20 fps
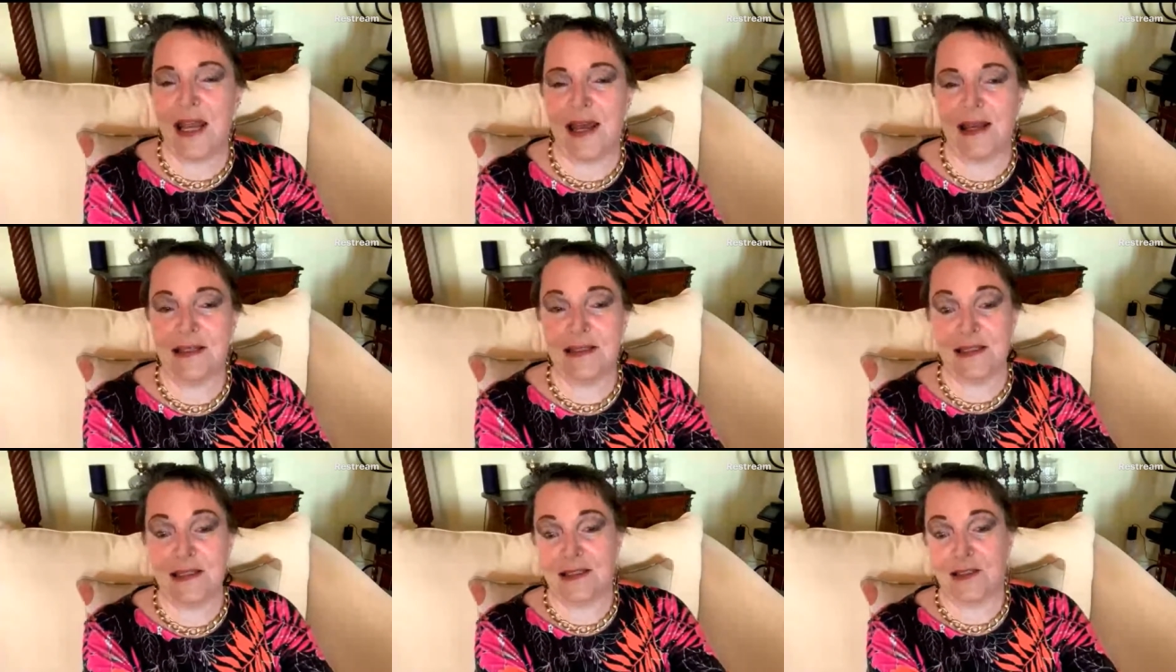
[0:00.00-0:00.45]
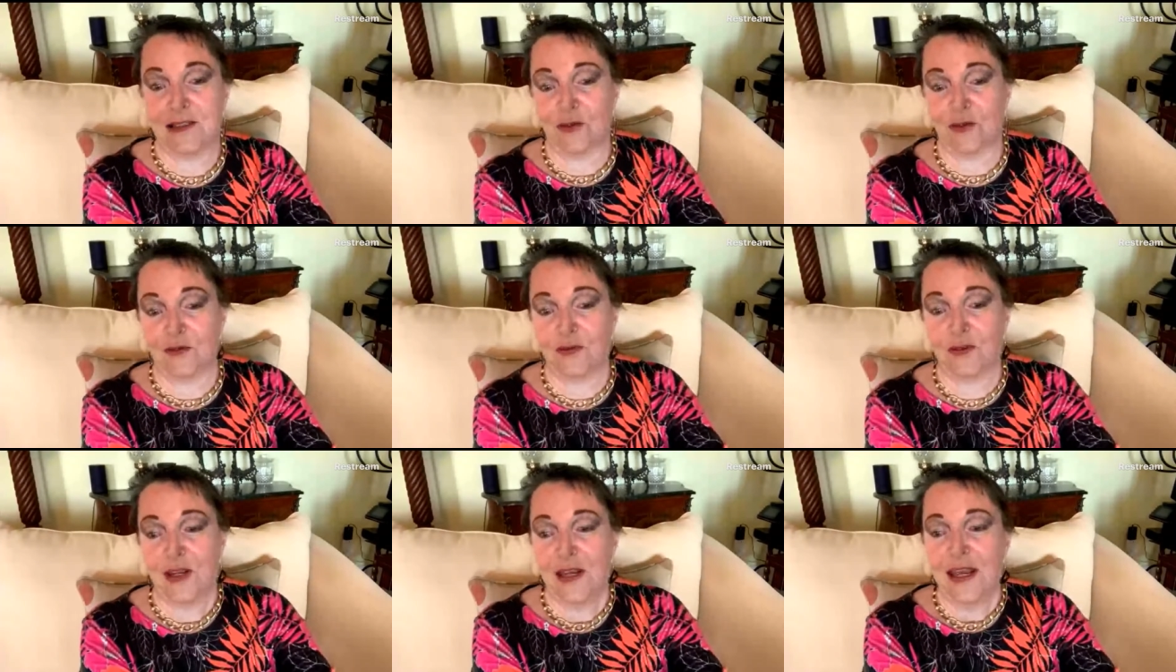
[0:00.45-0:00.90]
I
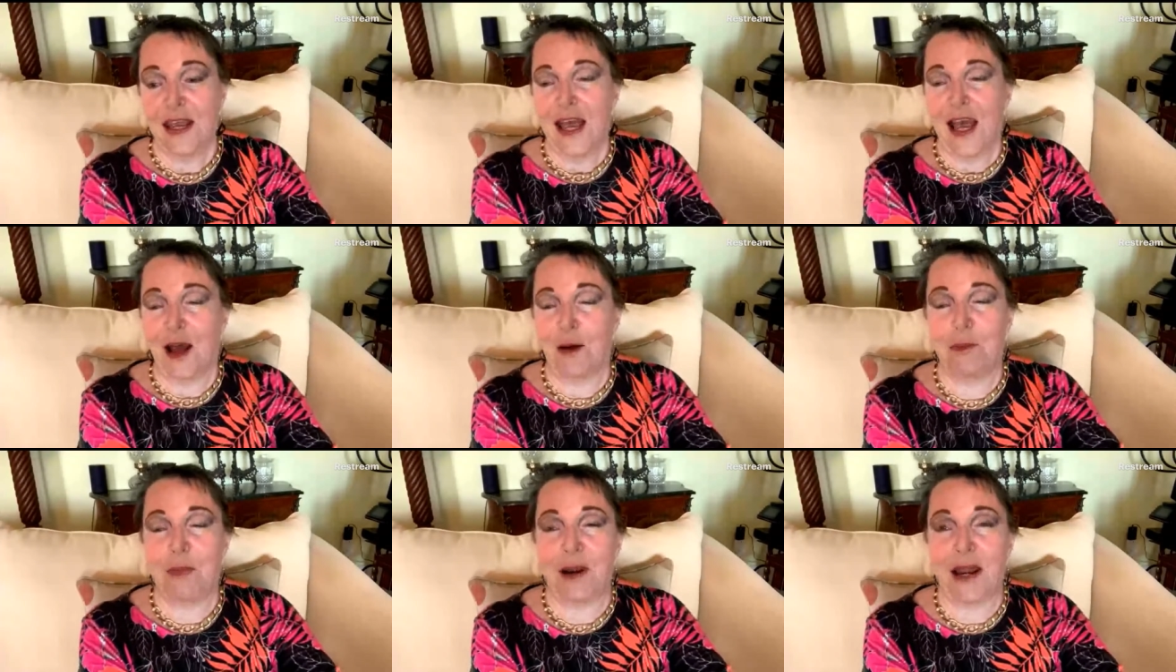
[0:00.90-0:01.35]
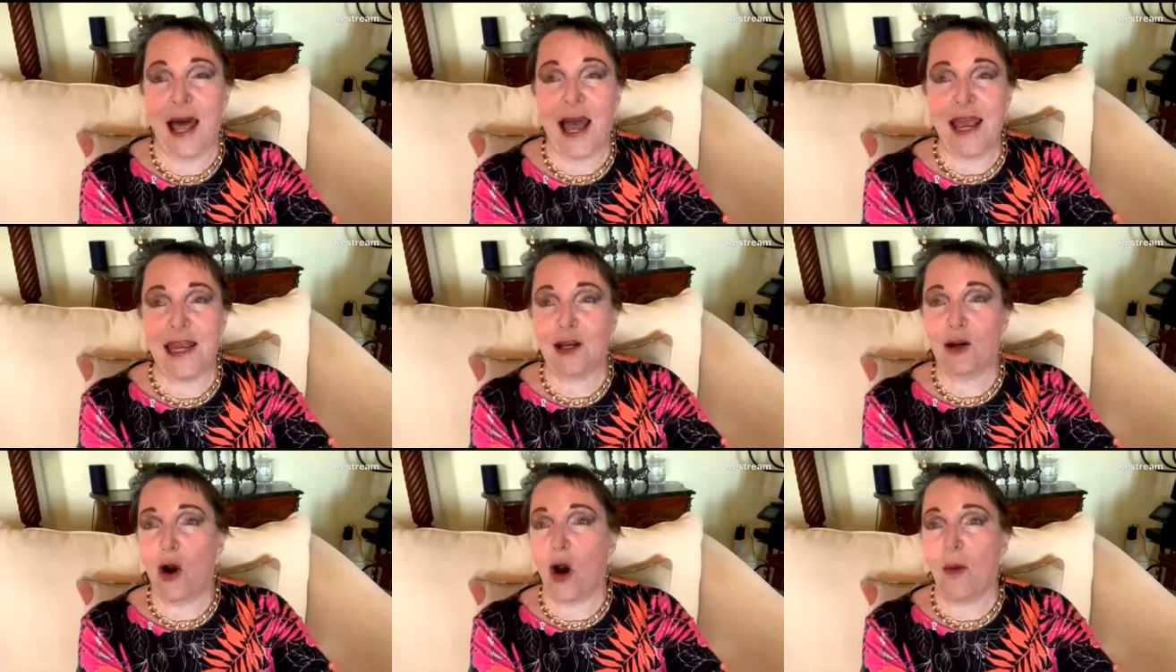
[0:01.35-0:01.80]
sort of
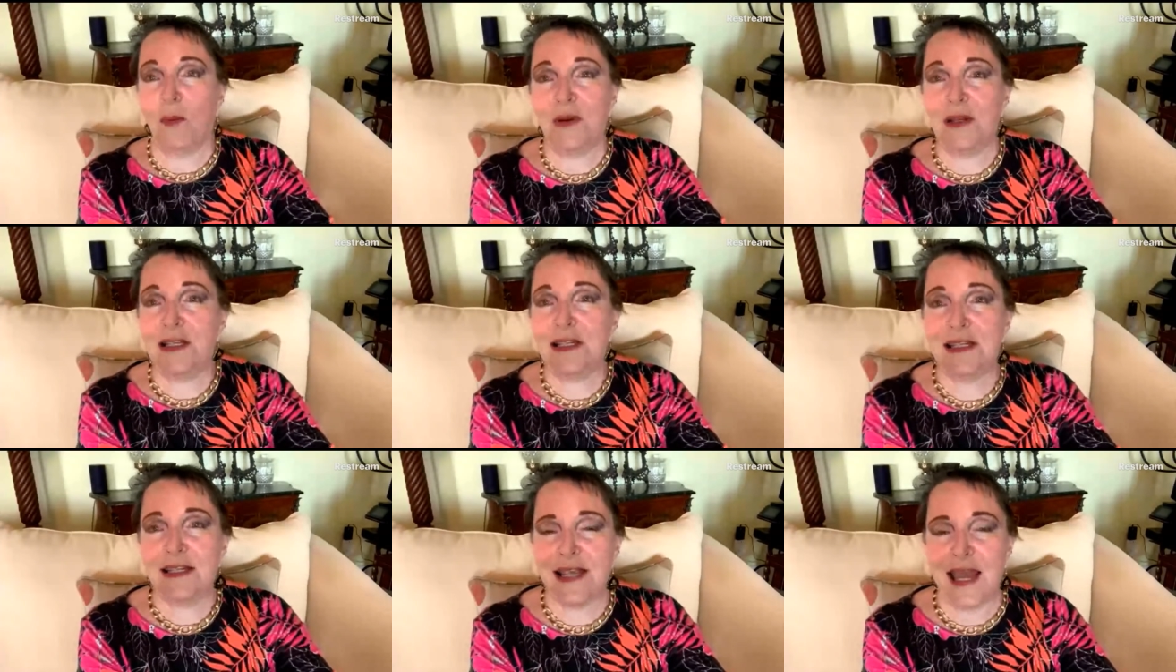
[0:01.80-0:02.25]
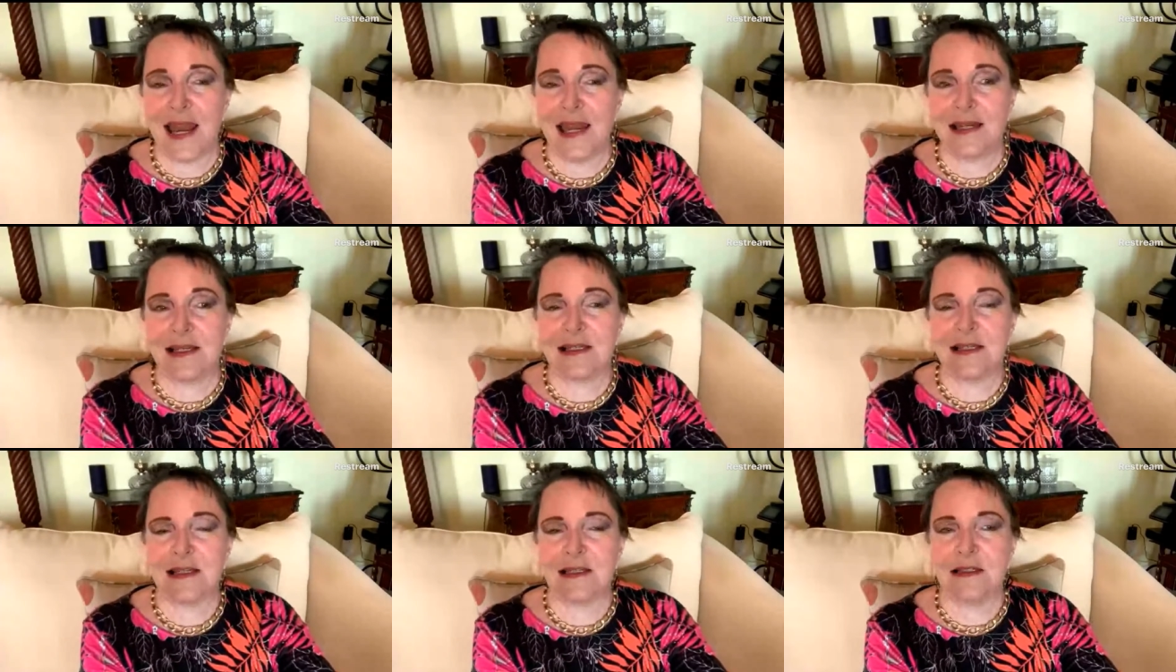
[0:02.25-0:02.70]
apply common
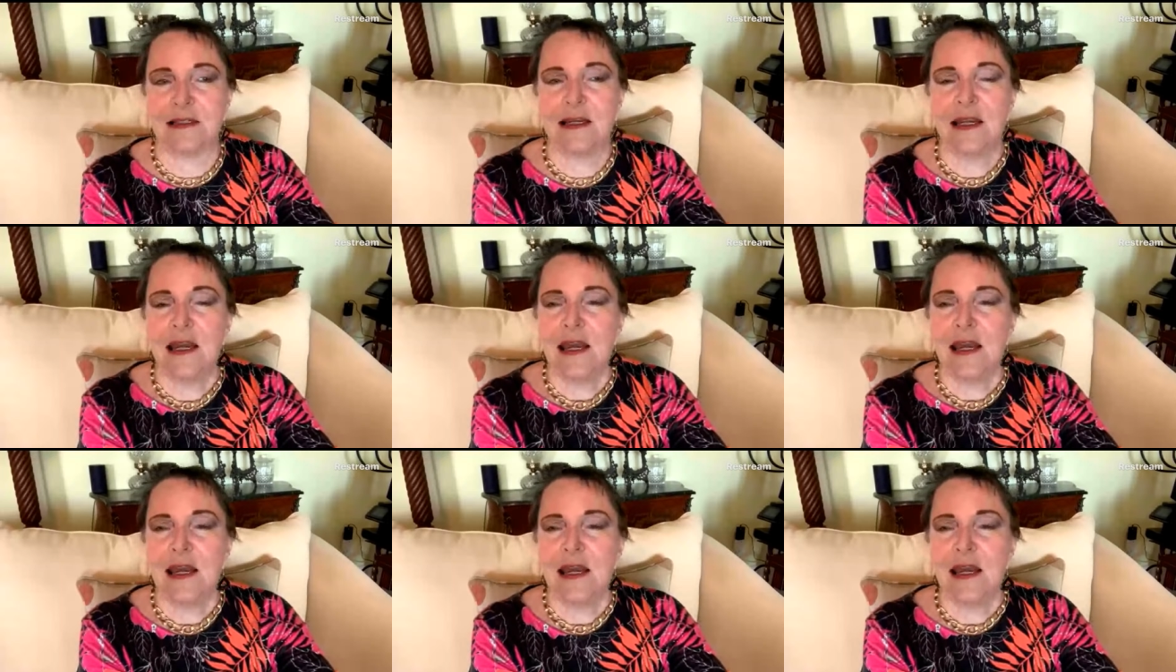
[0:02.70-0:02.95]
sense